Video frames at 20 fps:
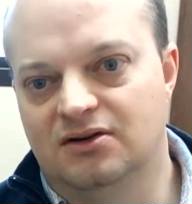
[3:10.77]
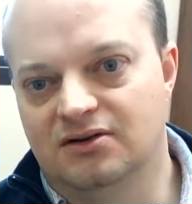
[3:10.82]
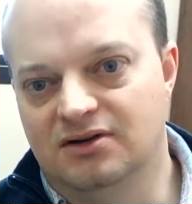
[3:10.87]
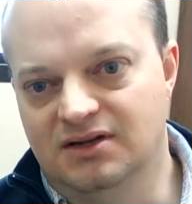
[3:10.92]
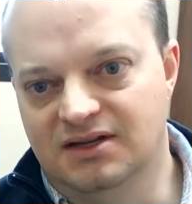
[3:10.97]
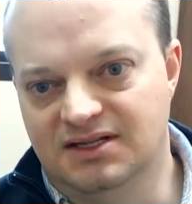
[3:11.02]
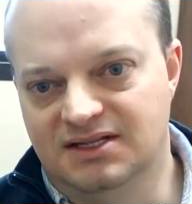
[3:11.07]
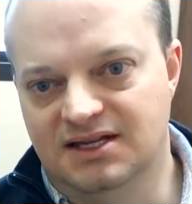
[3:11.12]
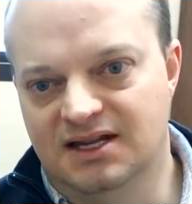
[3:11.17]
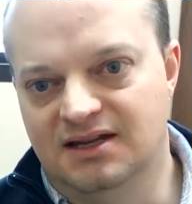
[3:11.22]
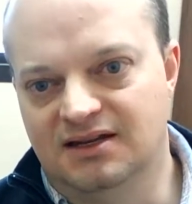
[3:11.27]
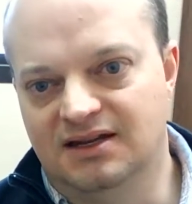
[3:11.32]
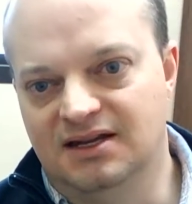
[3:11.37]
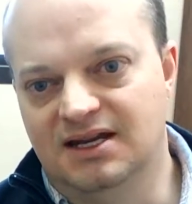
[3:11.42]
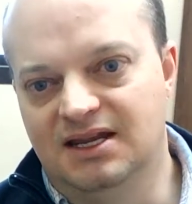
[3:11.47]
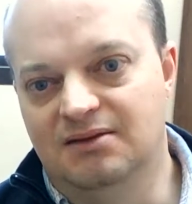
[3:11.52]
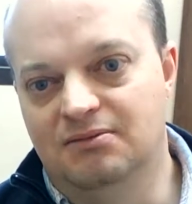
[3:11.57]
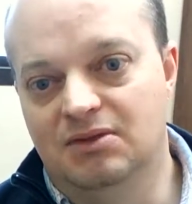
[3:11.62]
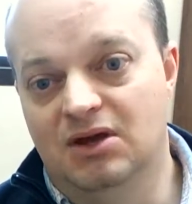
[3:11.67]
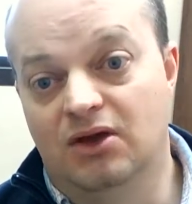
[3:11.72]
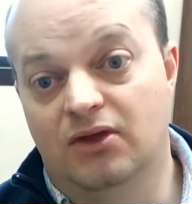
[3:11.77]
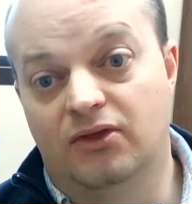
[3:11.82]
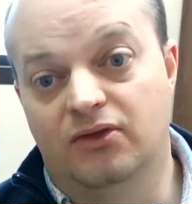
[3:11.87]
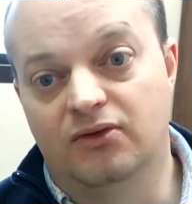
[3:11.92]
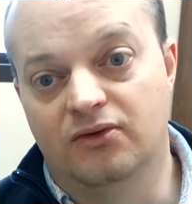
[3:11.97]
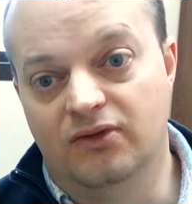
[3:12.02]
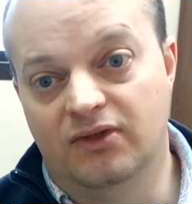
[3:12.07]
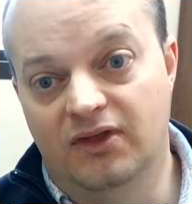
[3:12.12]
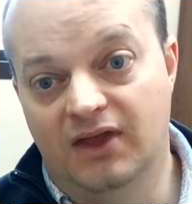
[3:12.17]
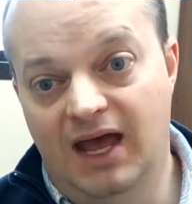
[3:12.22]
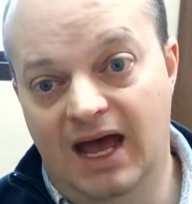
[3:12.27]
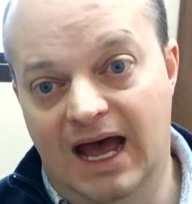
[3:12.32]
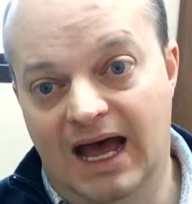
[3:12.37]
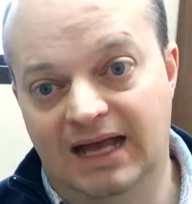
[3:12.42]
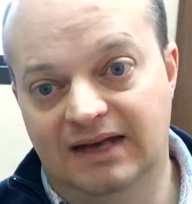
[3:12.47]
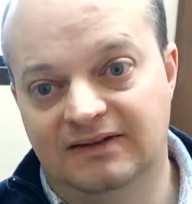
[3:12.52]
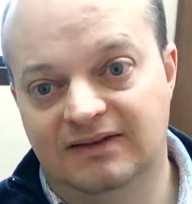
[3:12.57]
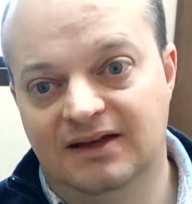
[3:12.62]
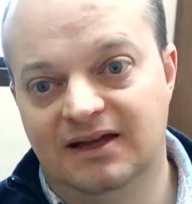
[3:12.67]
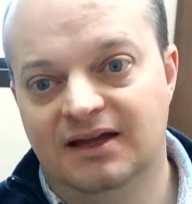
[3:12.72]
and you send an email through that